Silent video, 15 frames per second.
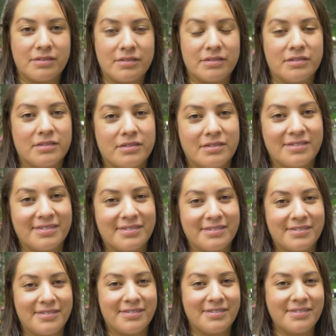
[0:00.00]

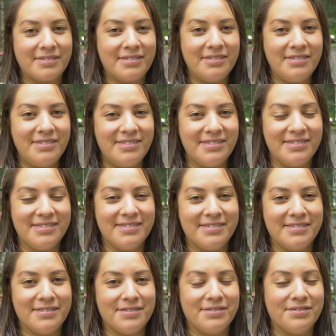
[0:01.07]

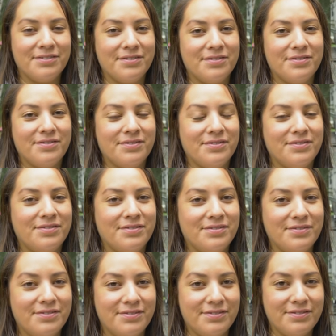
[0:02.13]

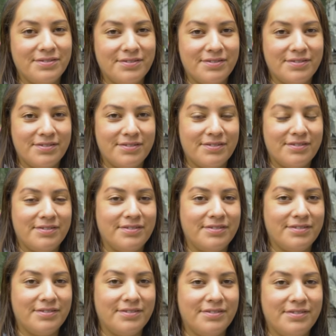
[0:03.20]

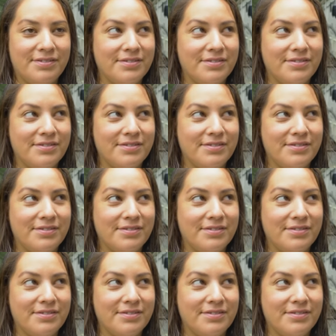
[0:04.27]
(not speaking)